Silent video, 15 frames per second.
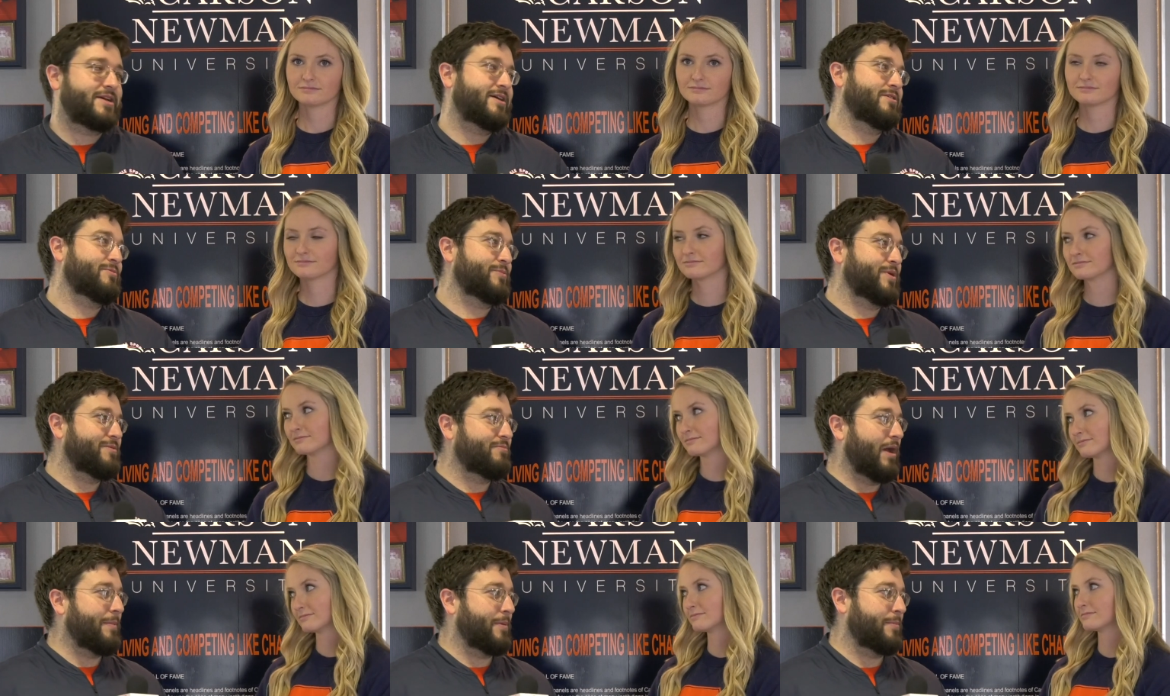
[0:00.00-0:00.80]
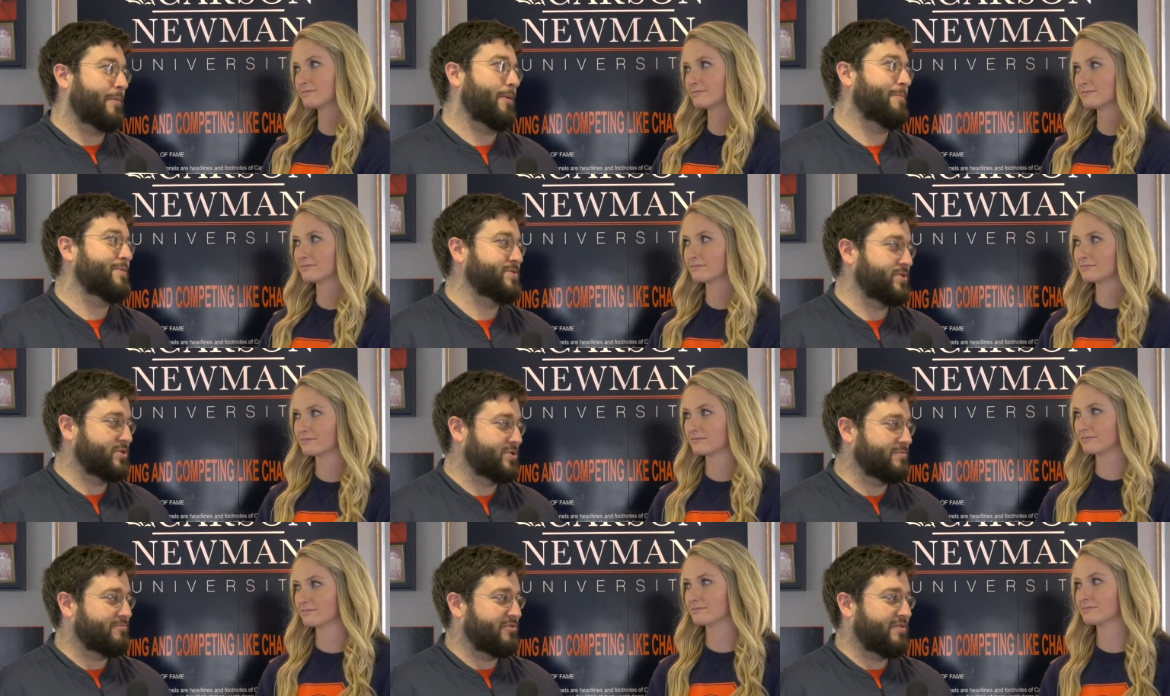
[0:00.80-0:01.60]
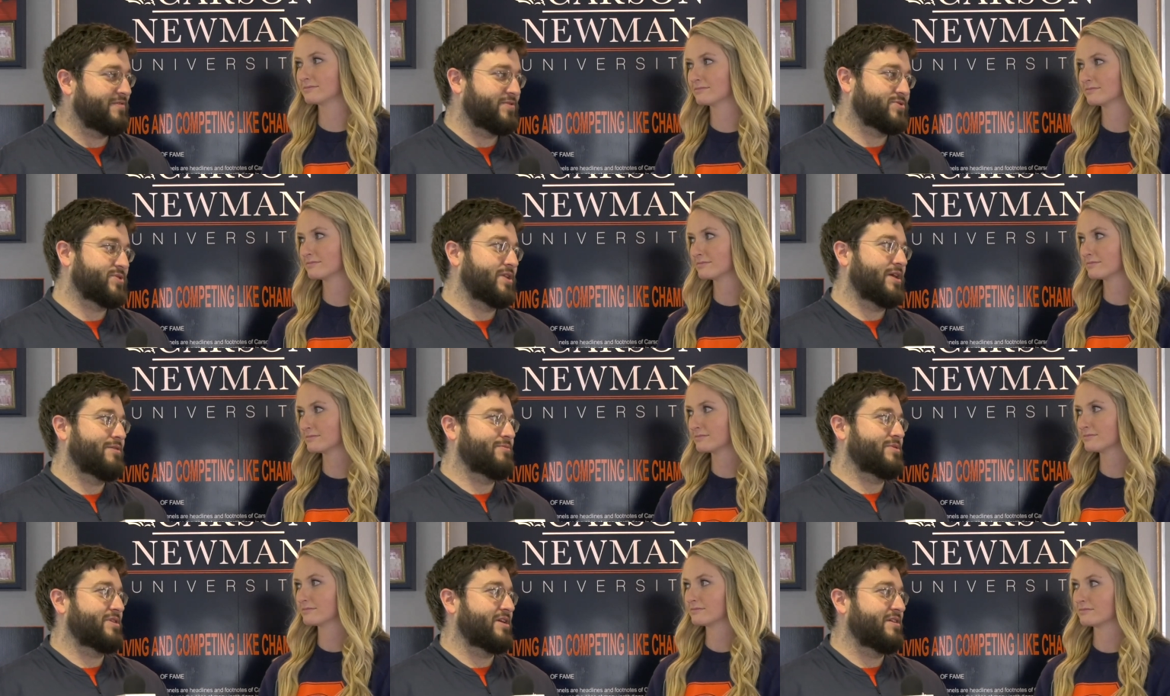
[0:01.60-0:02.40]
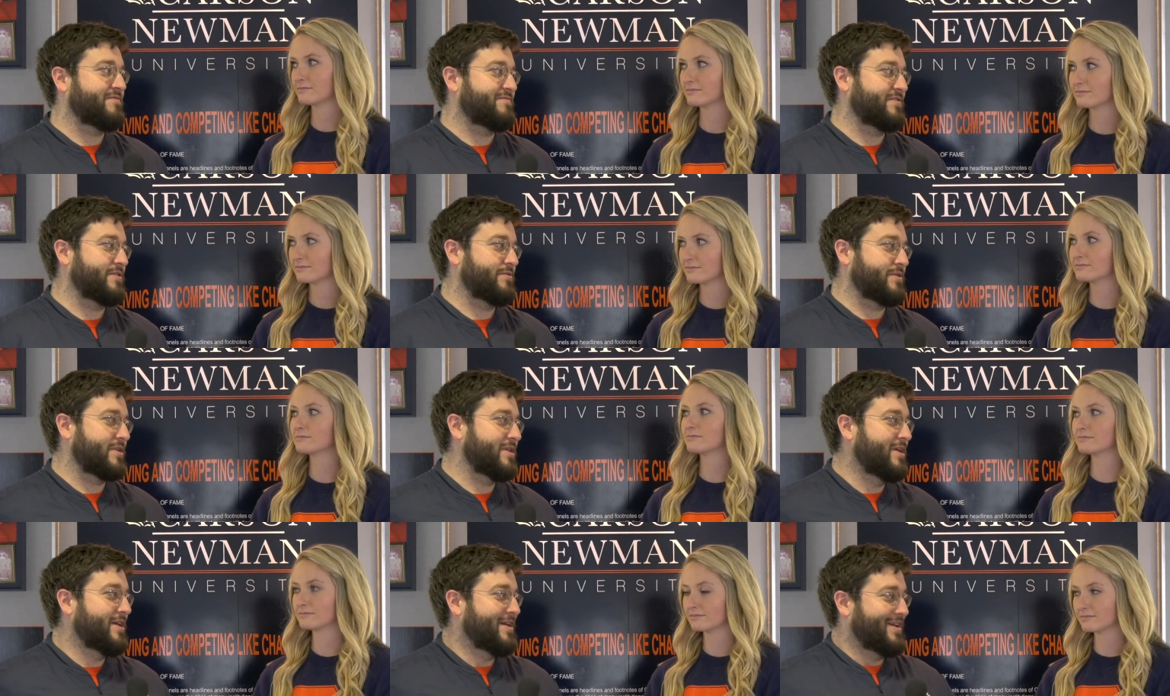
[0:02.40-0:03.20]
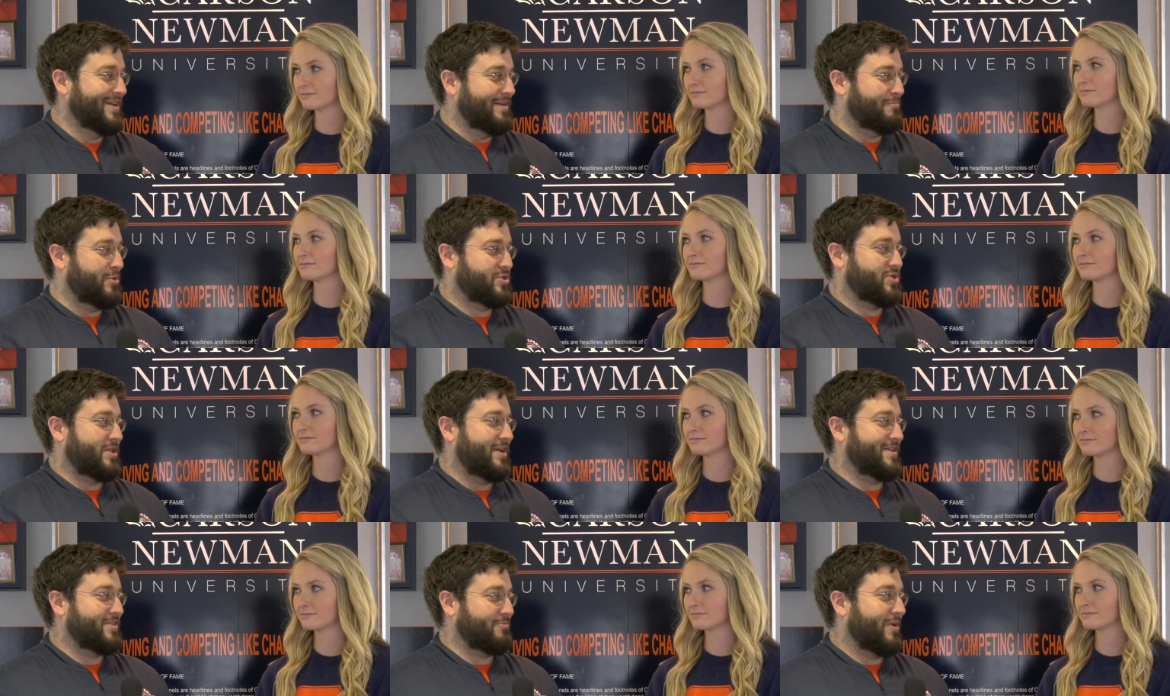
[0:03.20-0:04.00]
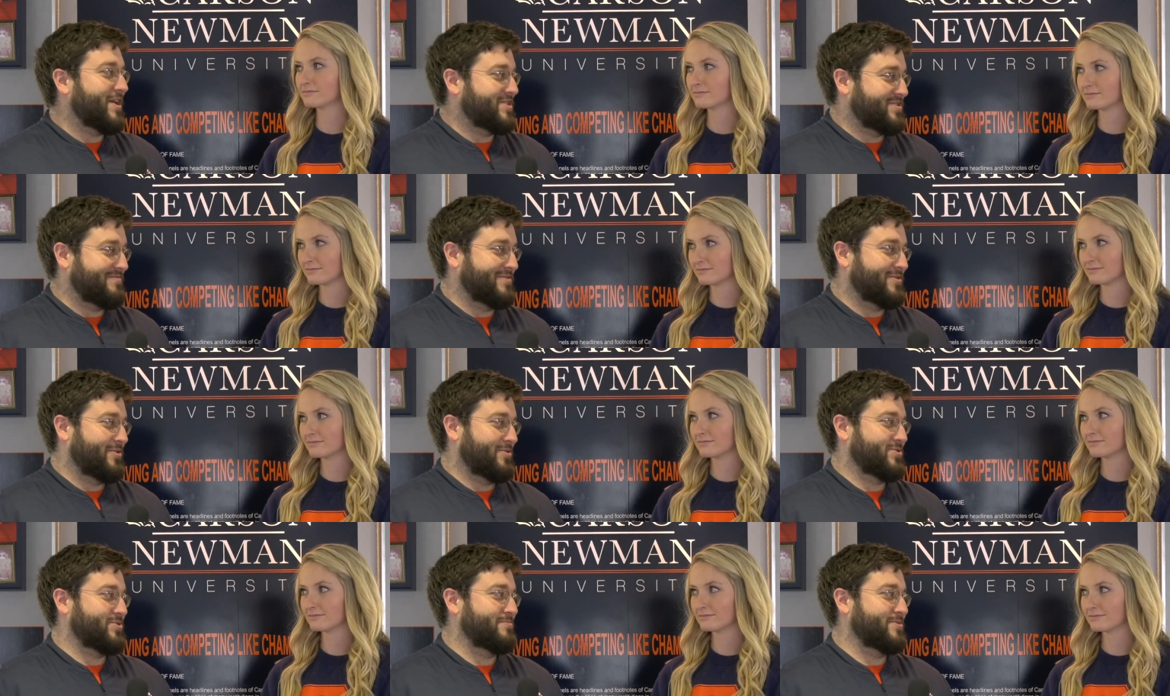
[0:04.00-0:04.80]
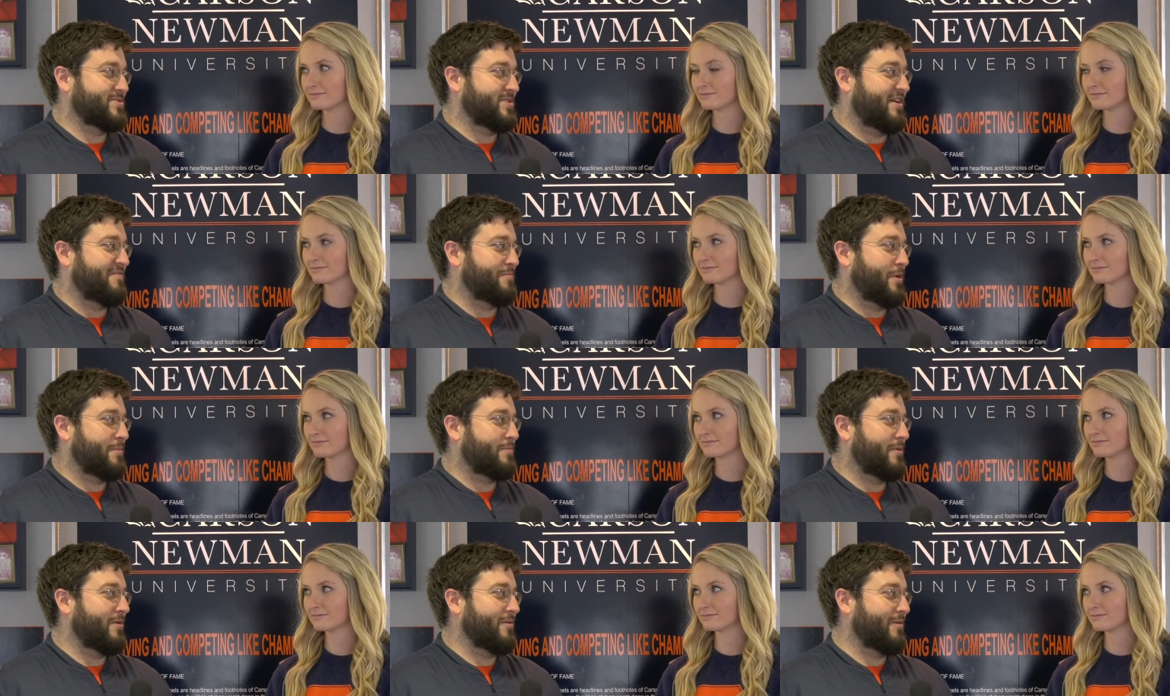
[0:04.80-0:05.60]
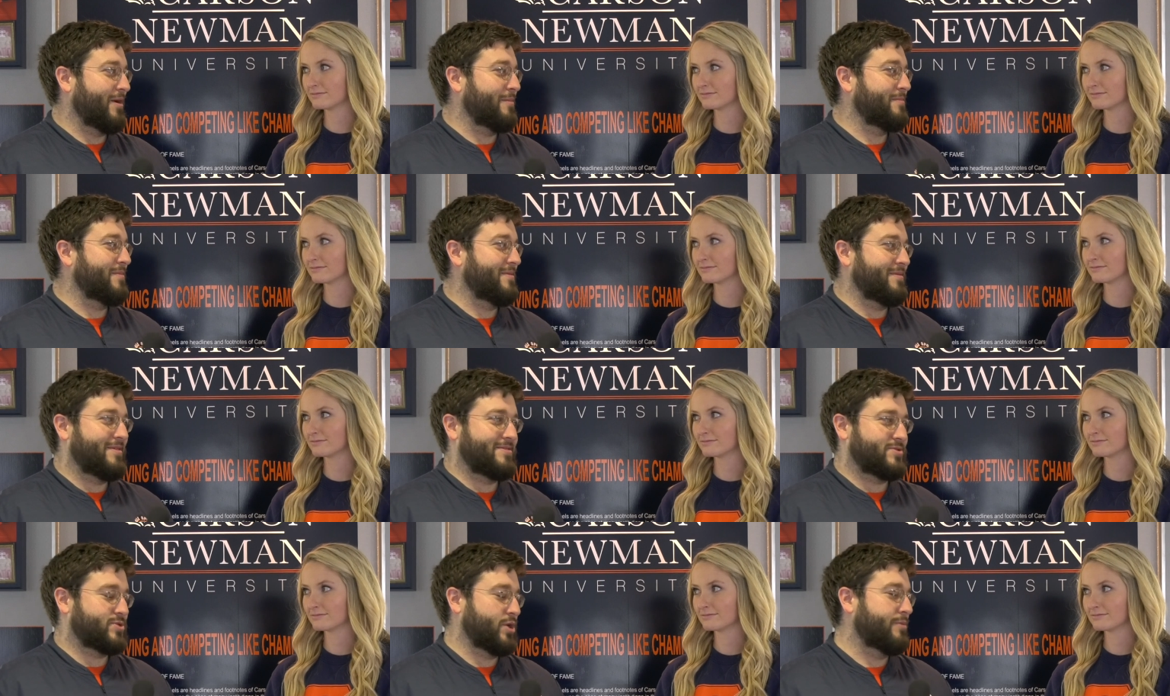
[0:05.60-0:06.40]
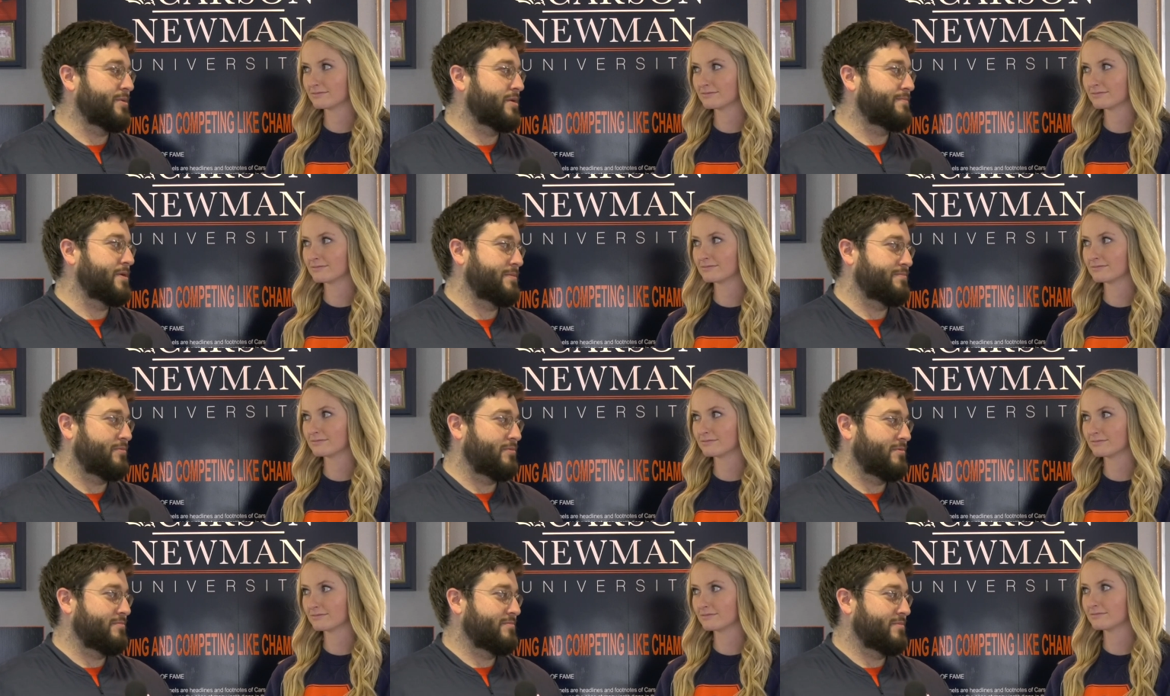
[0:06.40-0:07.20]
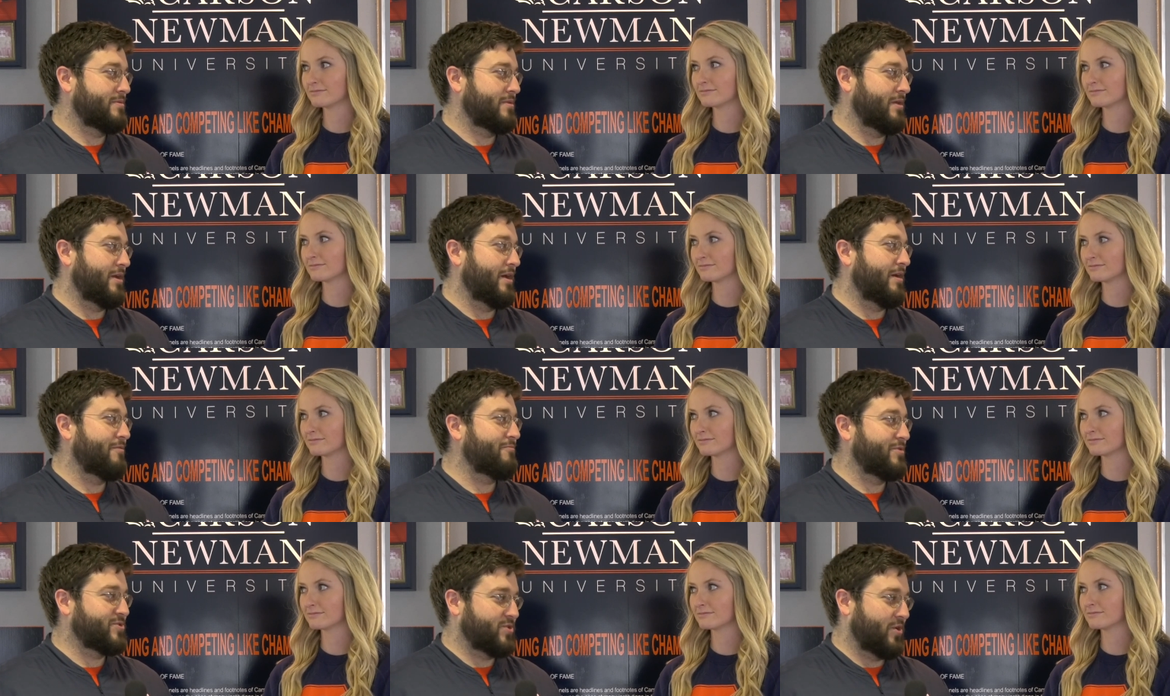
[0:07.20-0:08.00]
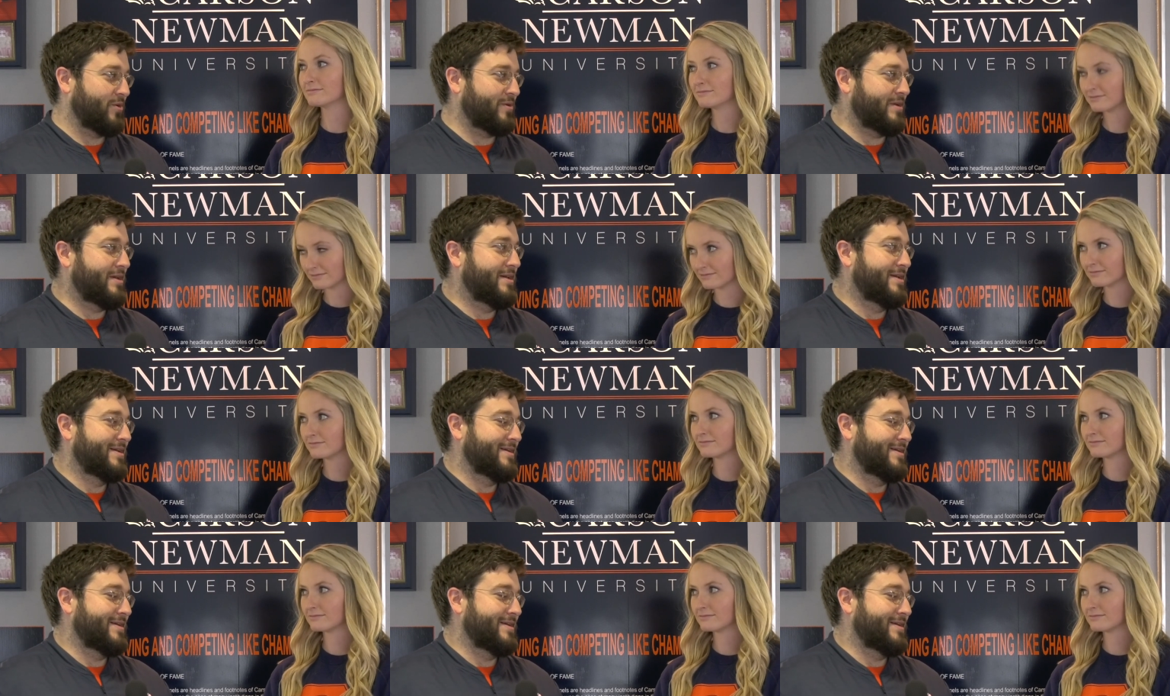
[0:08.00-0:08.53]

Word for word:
Speaker 1: Taylor, we wrap up our position previews today with the infield, and much like the rest of the Carson softball program, so many people uh, returned.